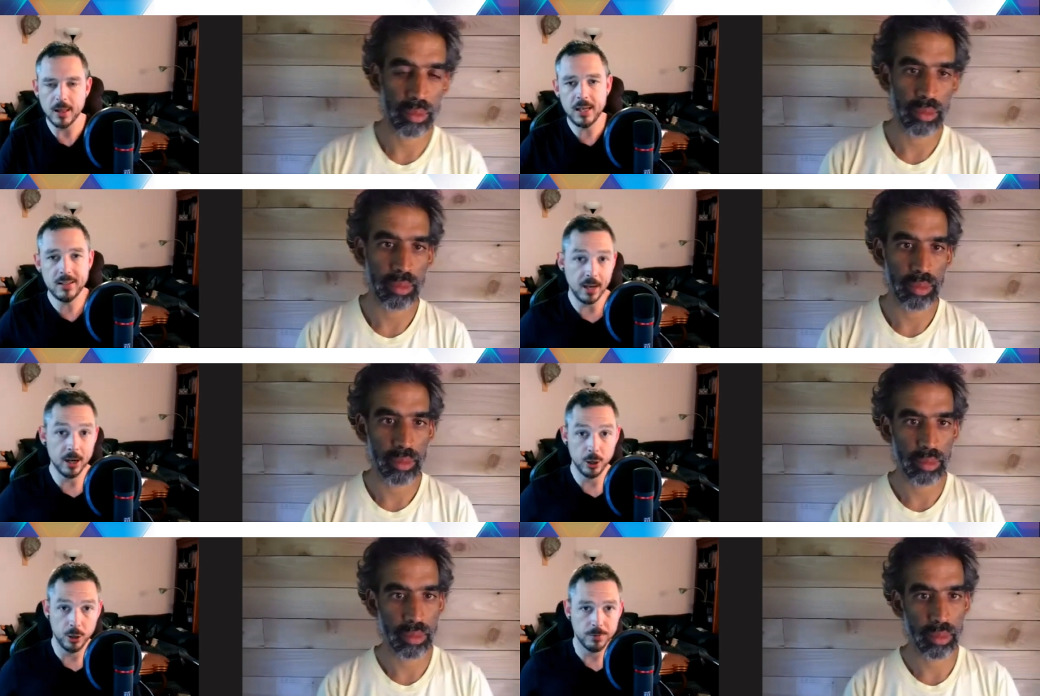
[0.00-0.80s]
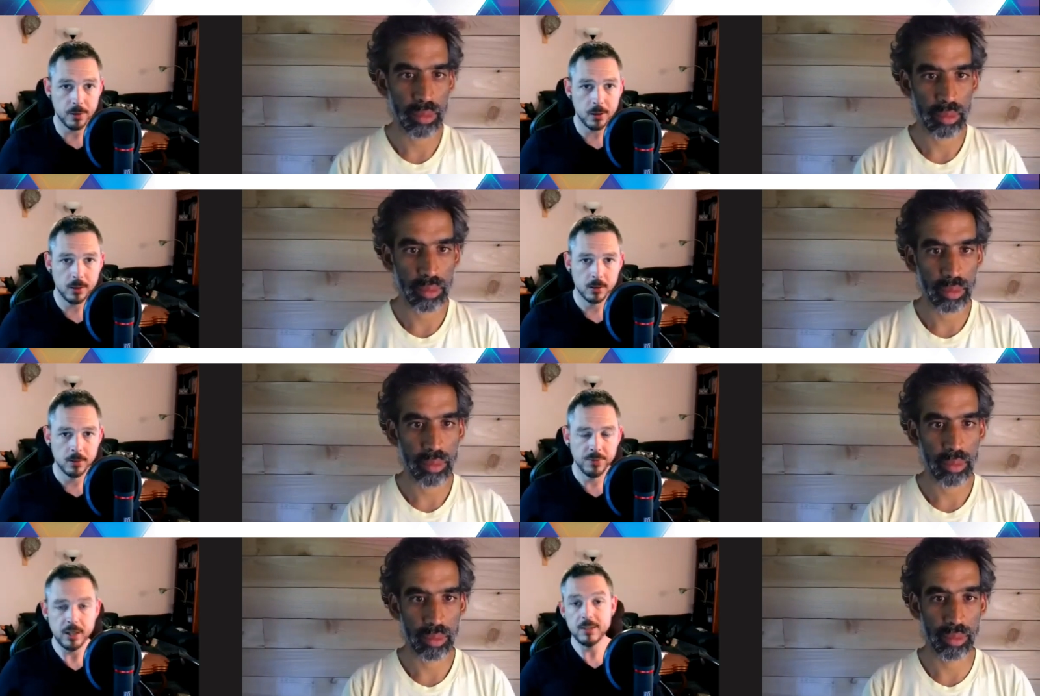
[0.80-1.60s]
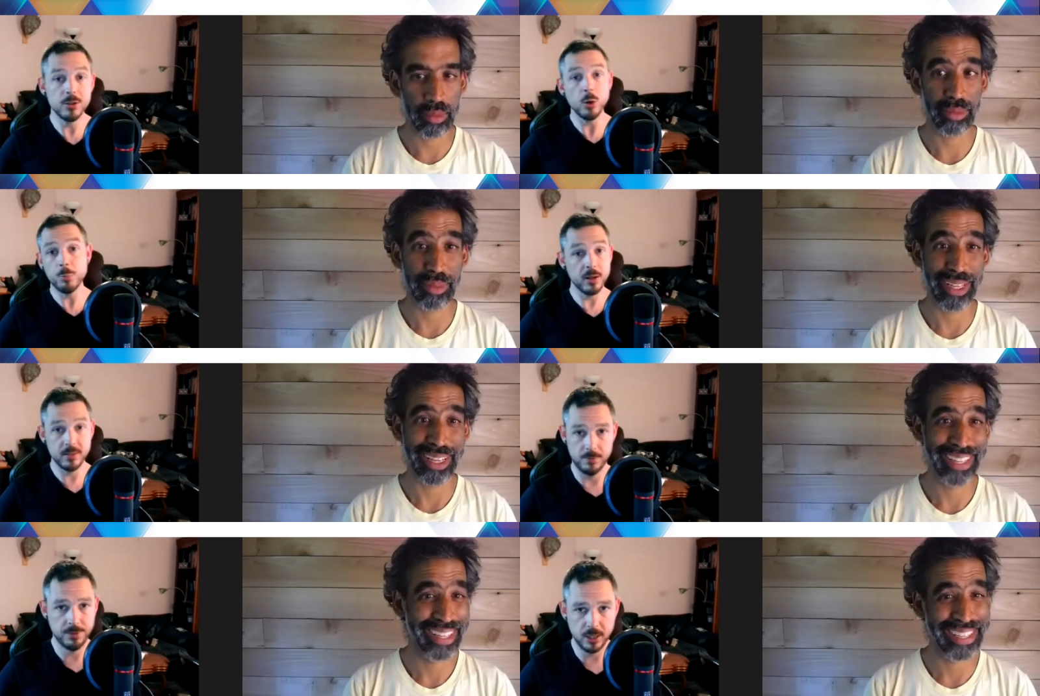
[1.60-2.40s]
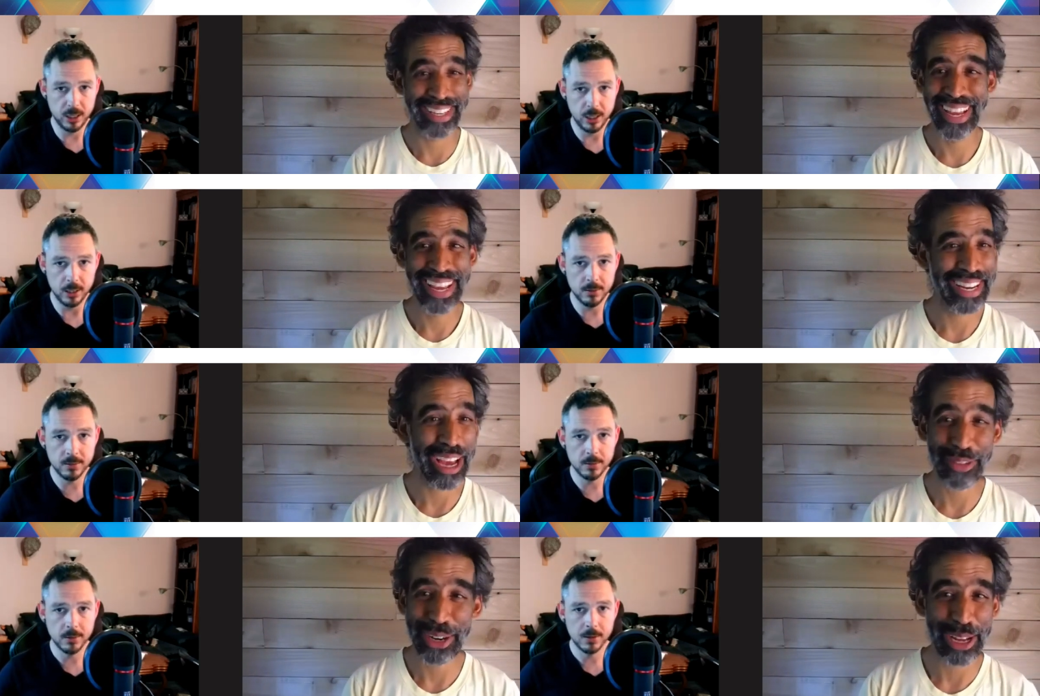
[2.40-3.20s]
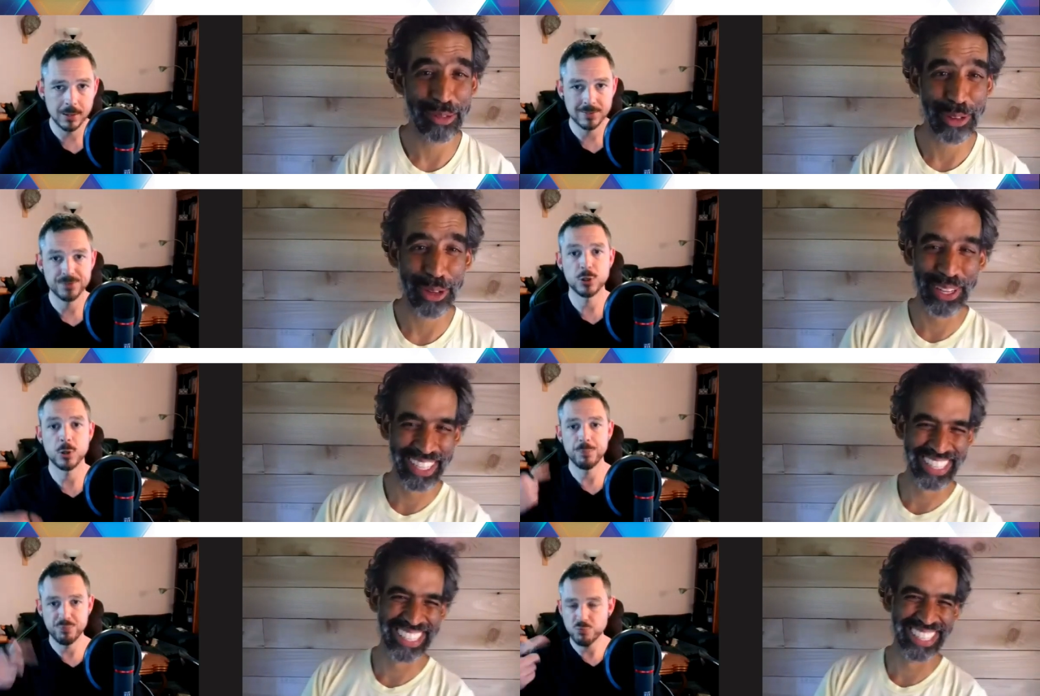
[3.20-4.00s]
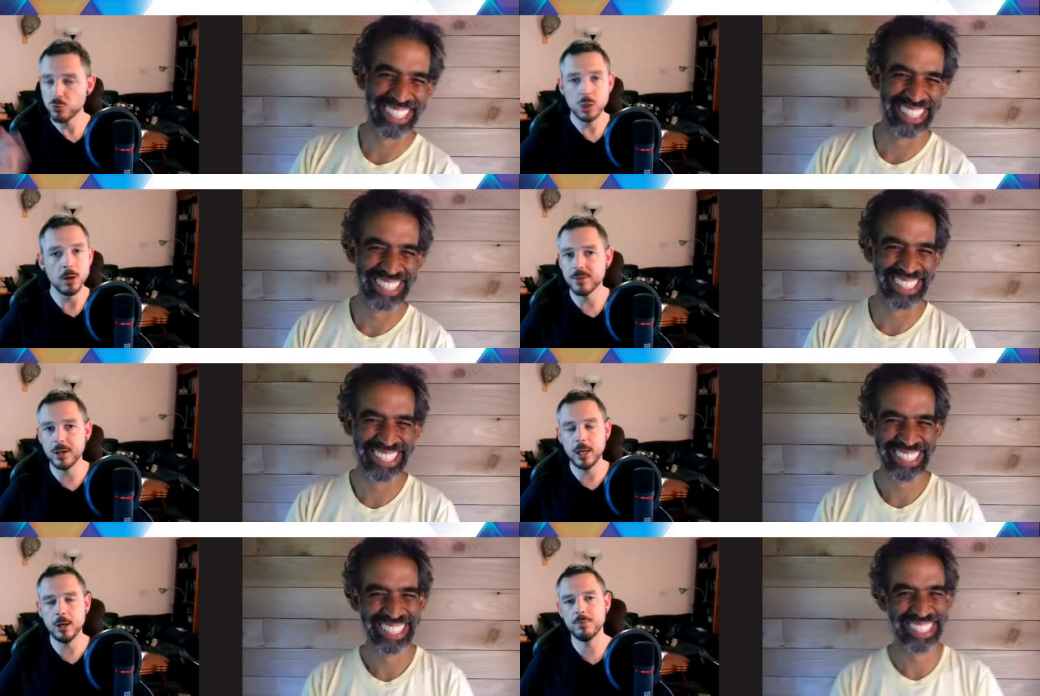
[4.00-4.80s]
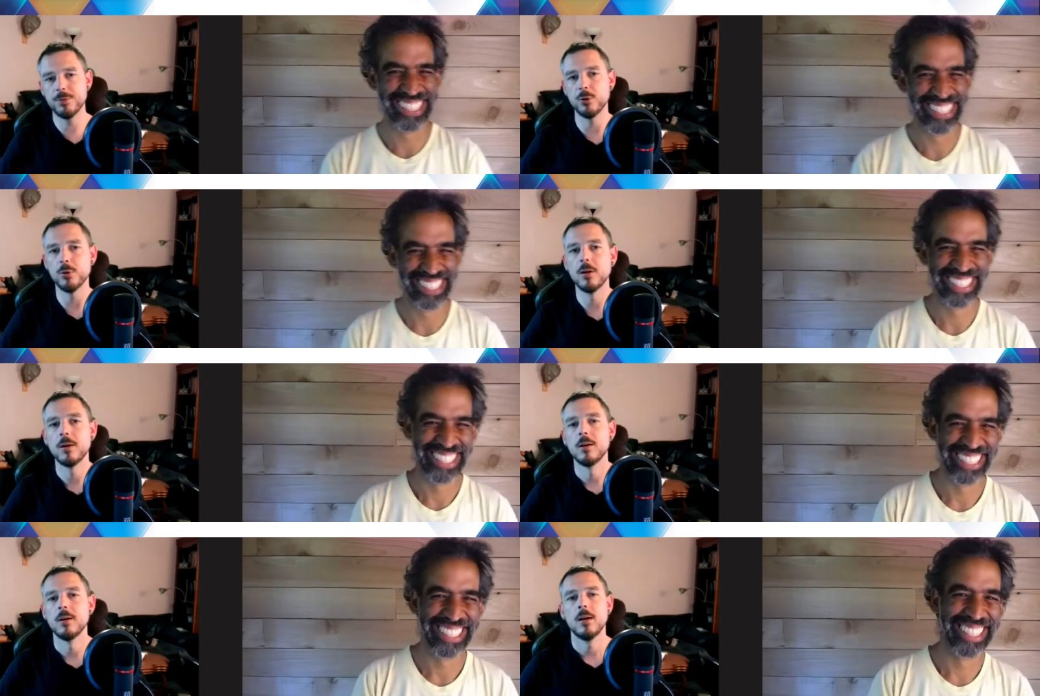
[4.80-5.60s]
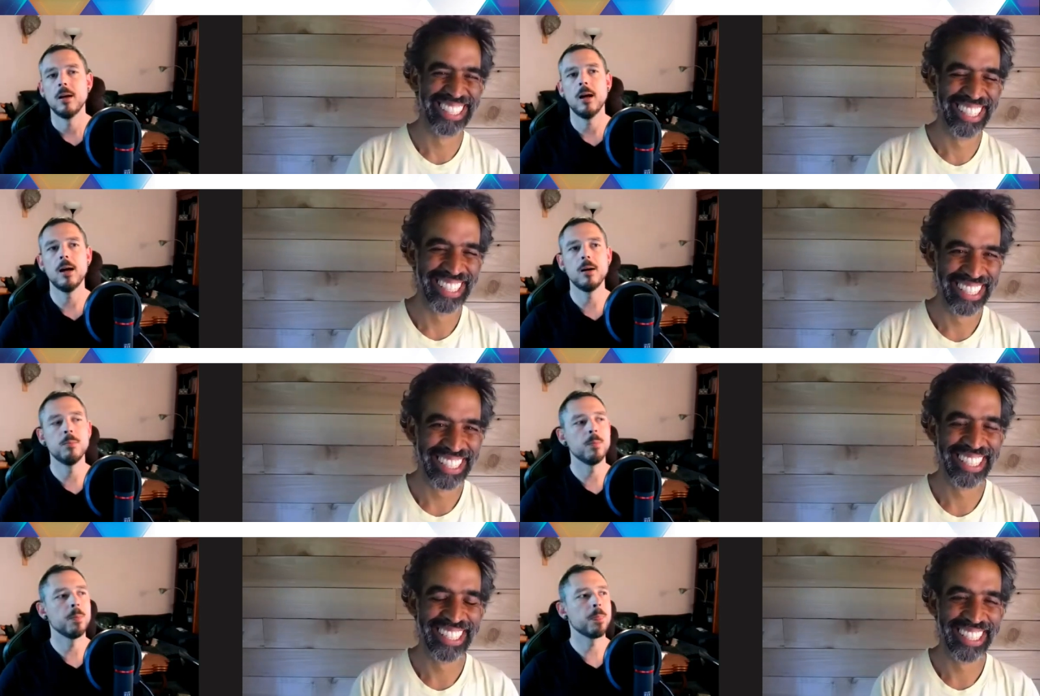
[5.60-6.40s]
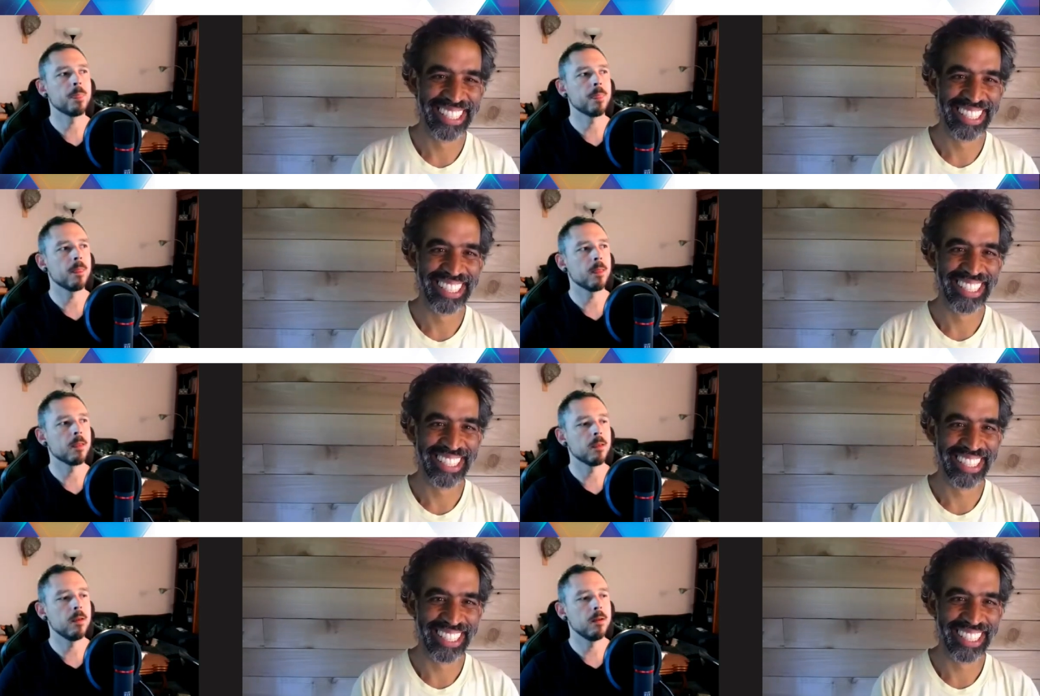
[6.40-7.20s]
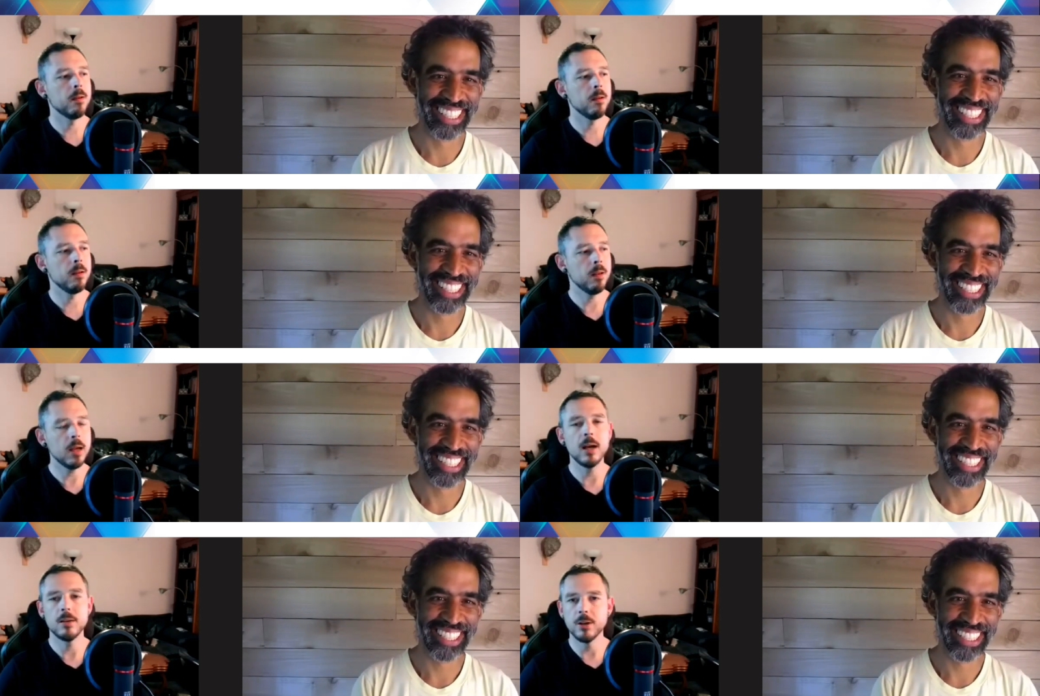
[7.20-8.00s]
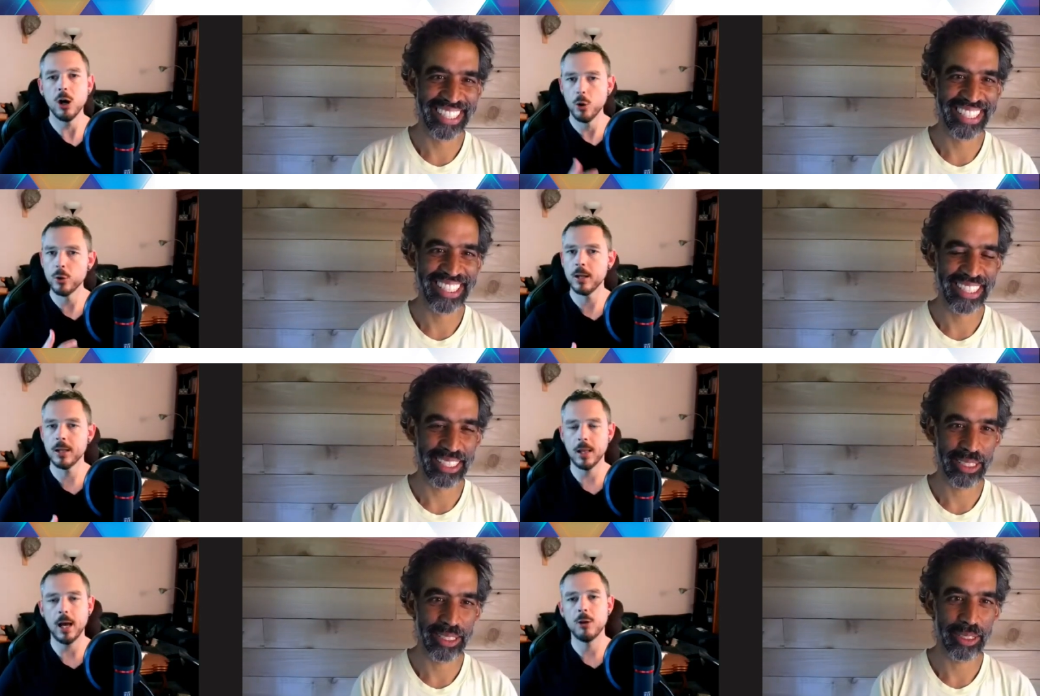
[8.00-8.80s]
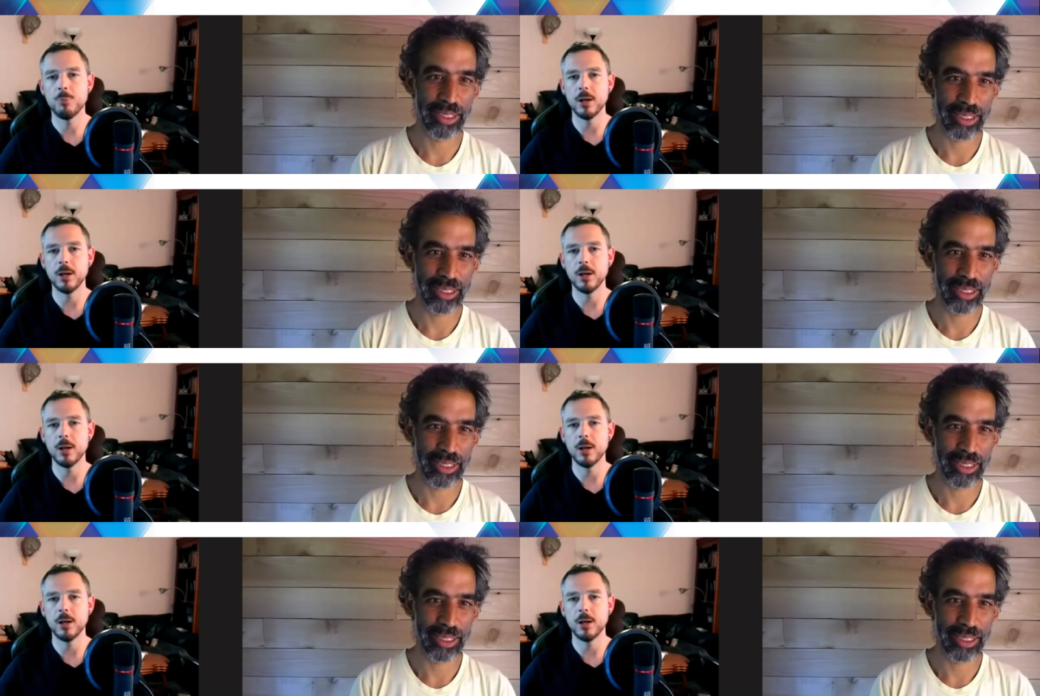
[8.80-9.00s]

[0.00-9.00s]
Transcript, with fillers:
Speaker 1: and then he's hungover. Then he's not present for the kids.
Speaker 2: Not very helpful.
Speaker 1: Not very helpful. Um, yeah. So owning that,